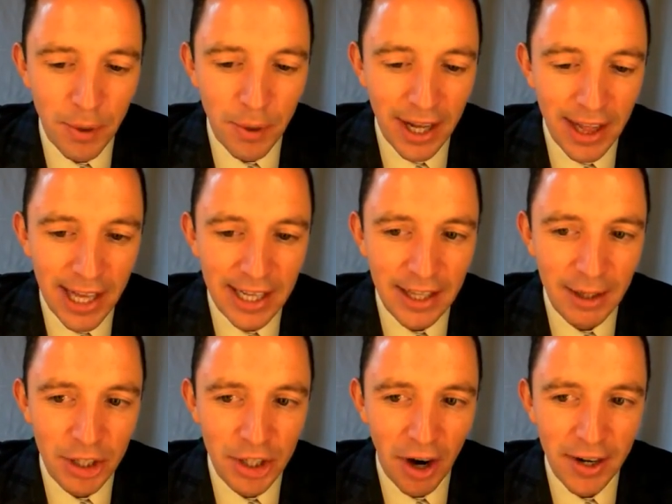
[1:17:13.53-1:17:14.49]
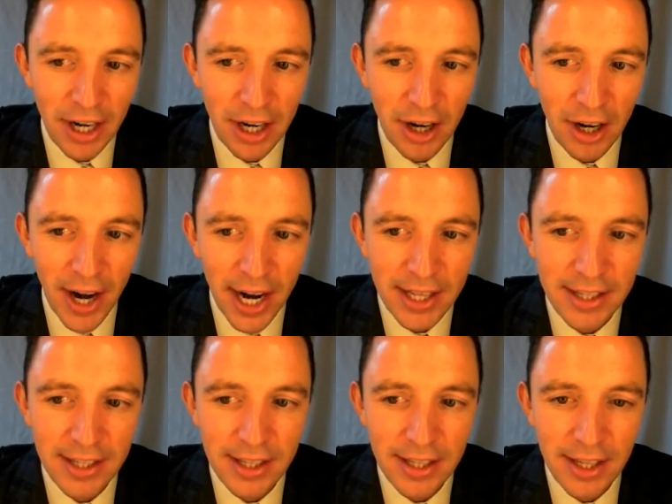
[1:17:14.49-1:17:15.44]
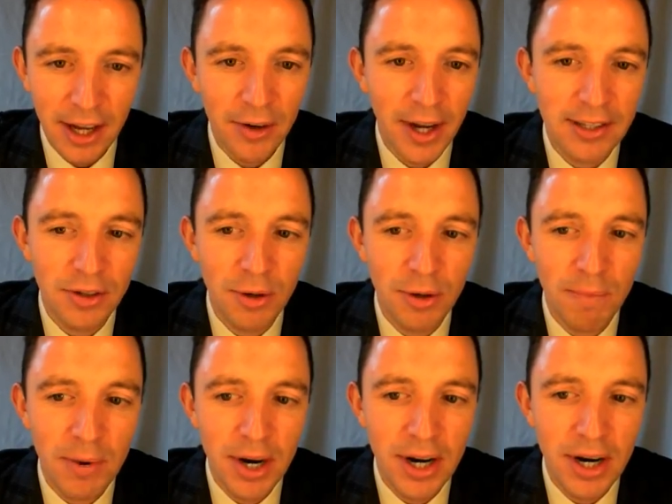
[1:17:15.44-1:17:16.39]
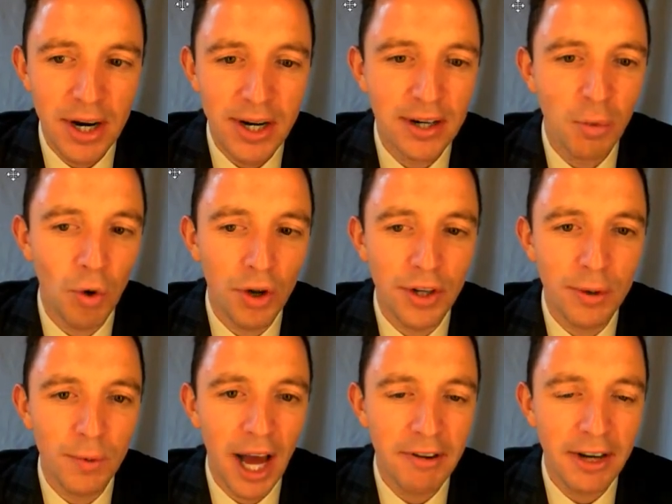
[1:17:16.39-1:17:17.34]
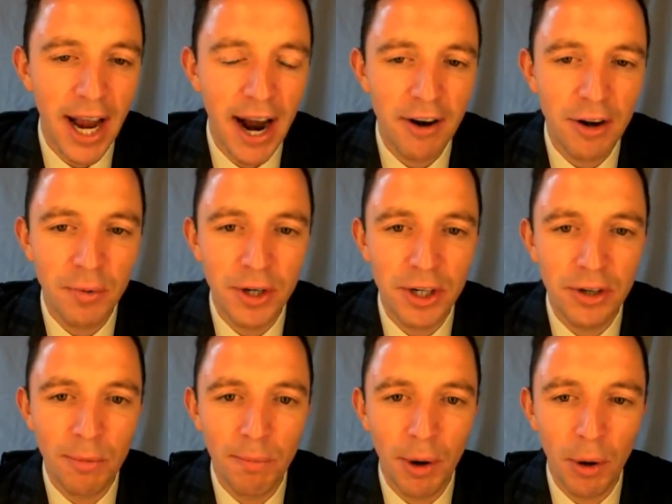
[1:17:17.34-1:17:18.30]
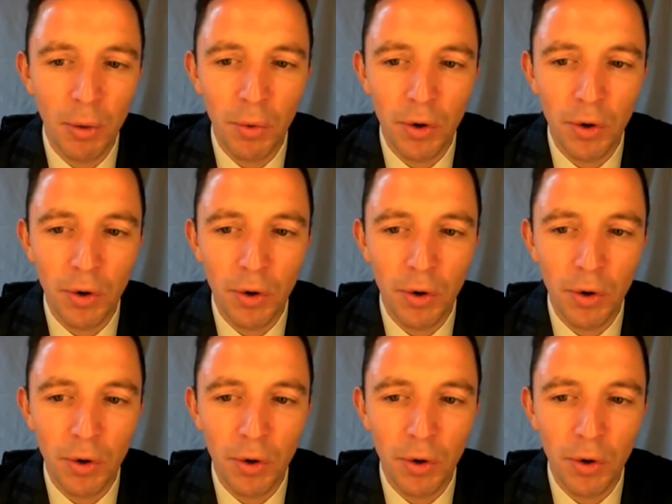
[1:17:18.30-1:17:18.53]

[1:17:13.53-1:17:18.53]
I think the majority are correct. Okay, so number one, we have an error with number one.